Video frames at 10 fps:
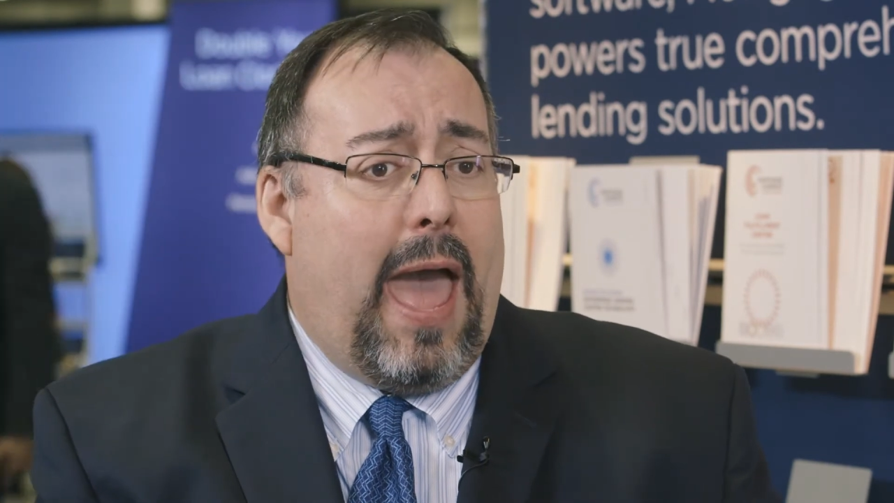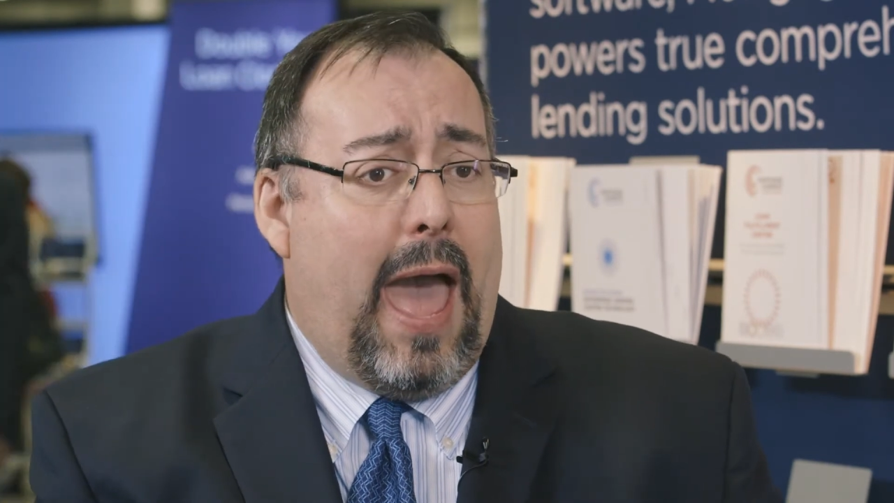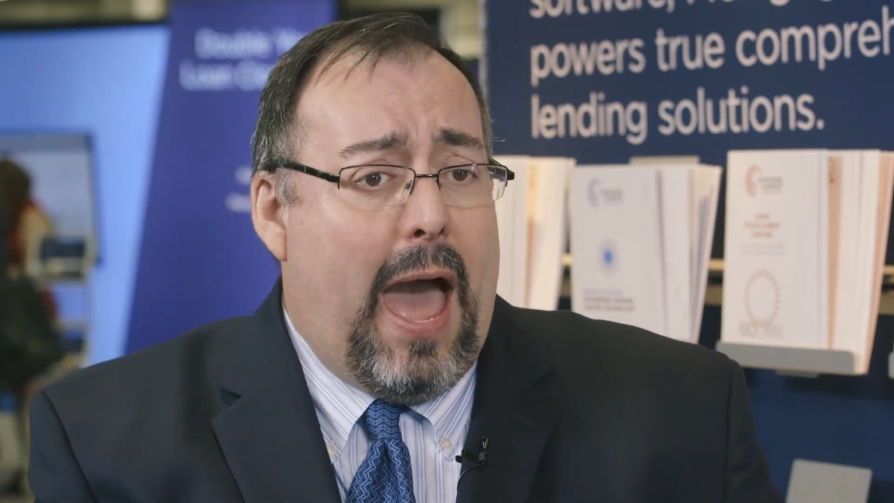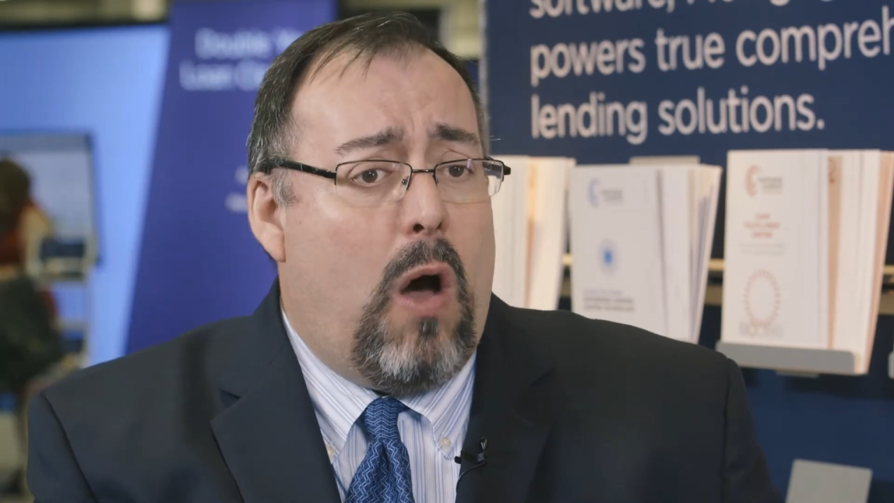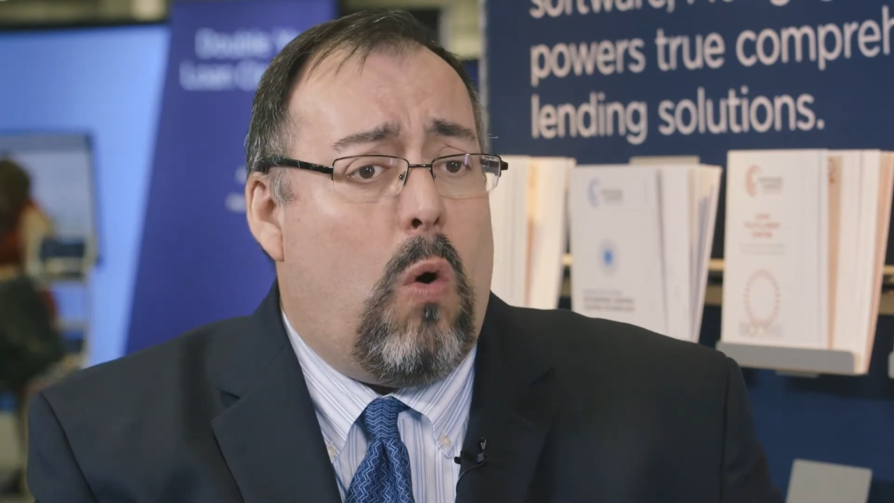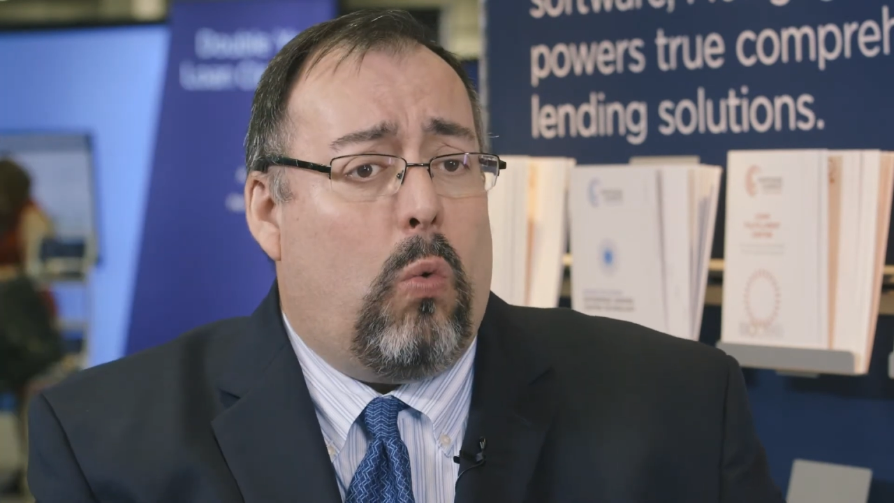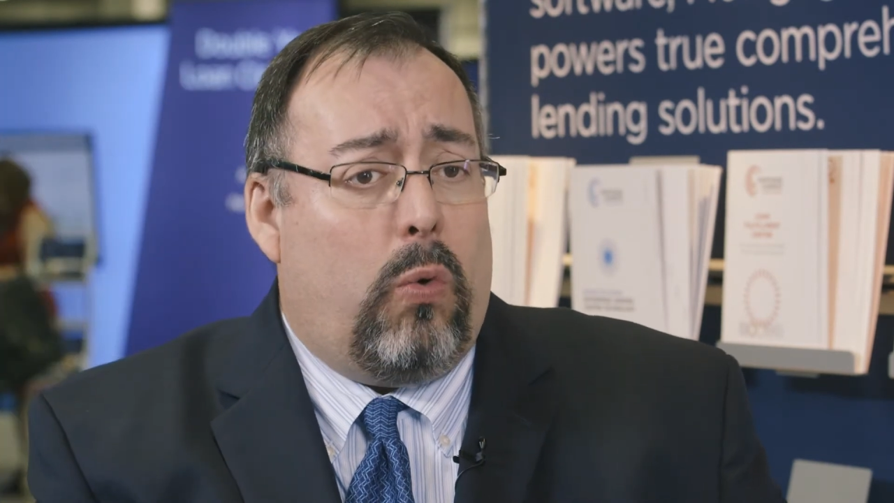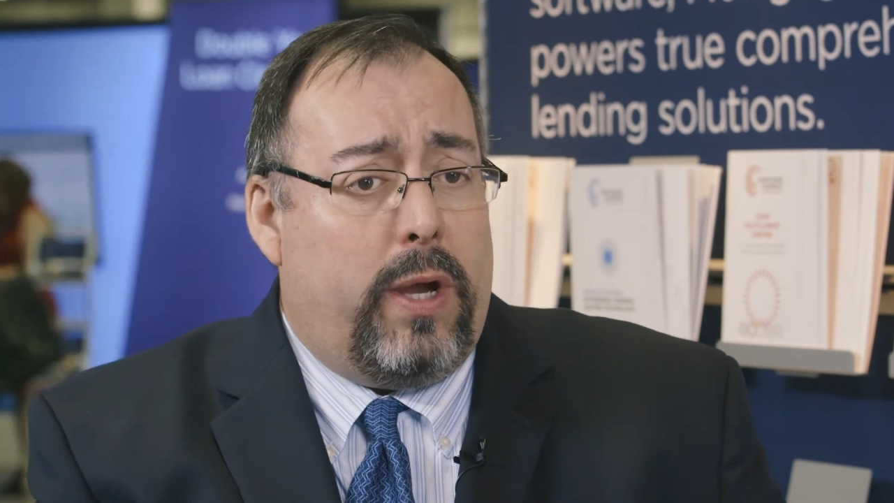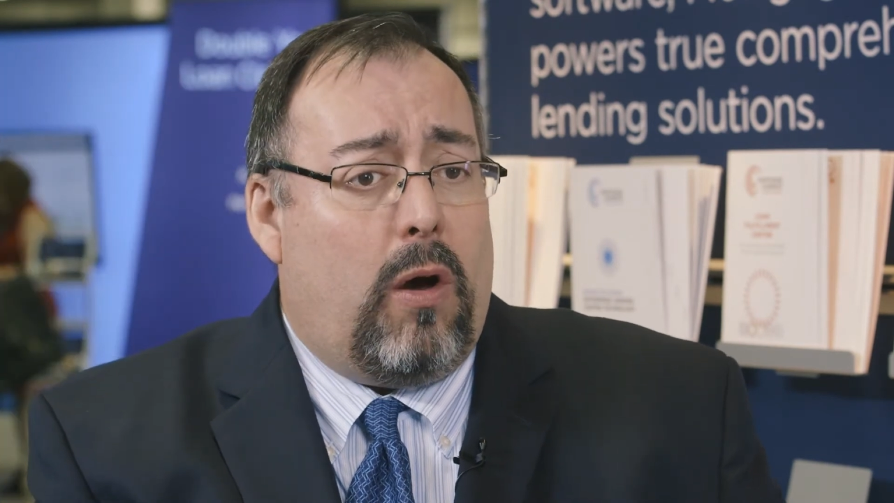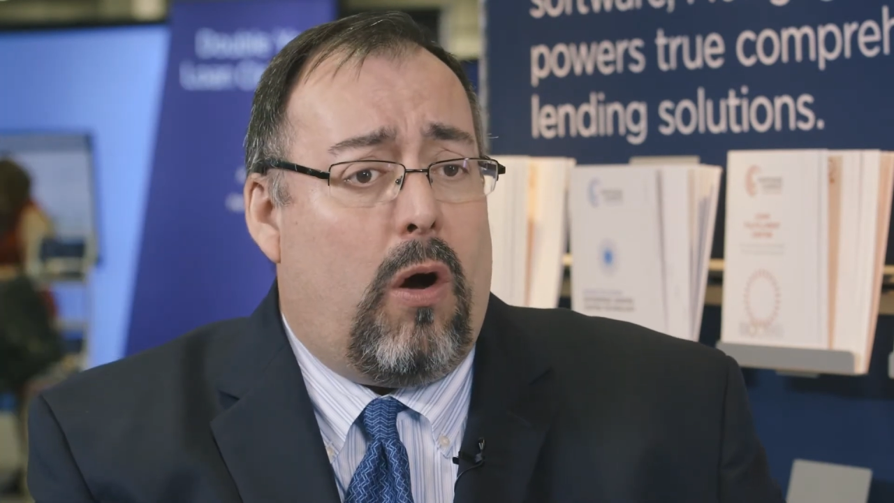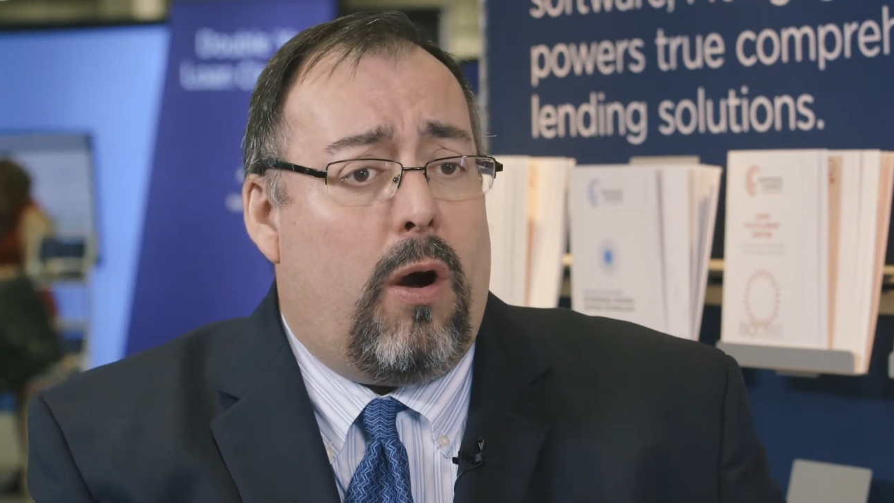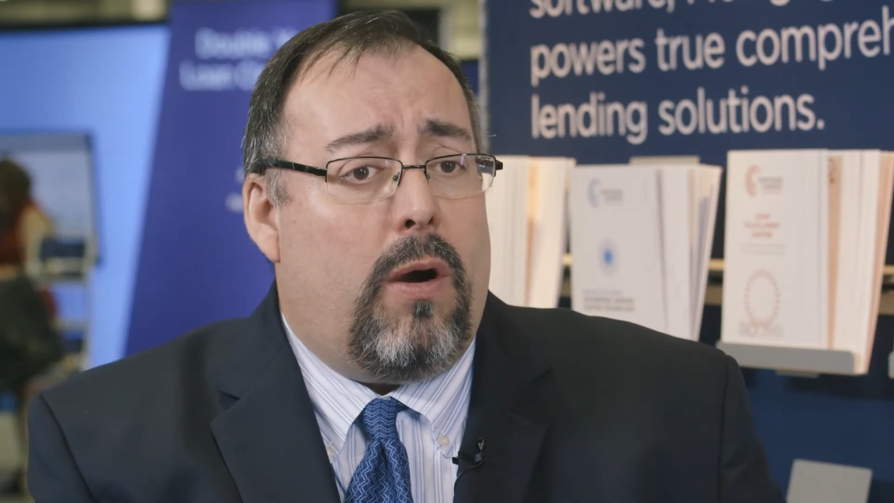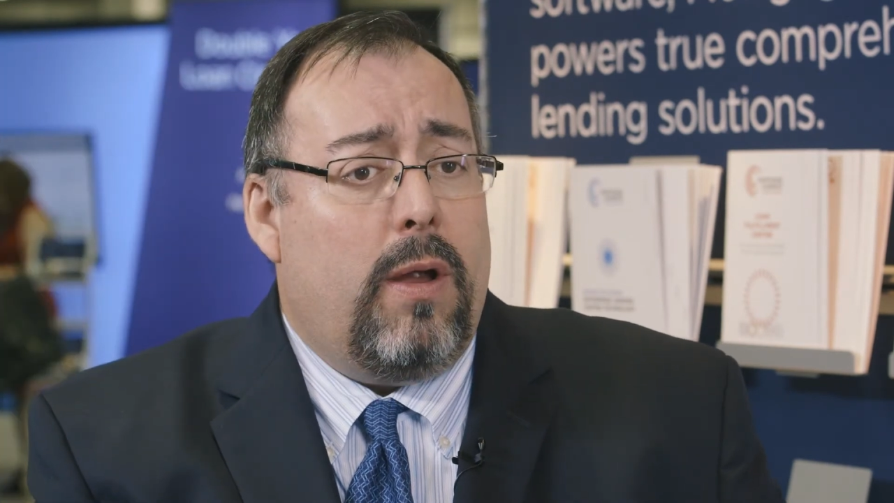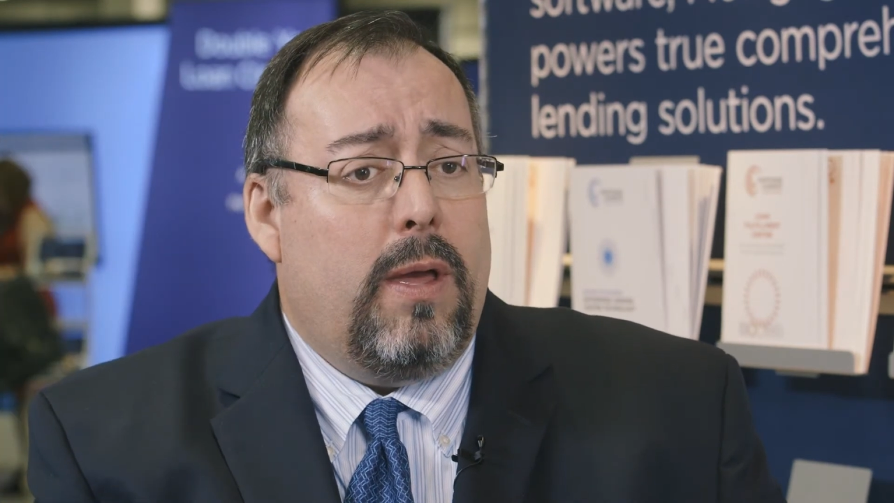how we are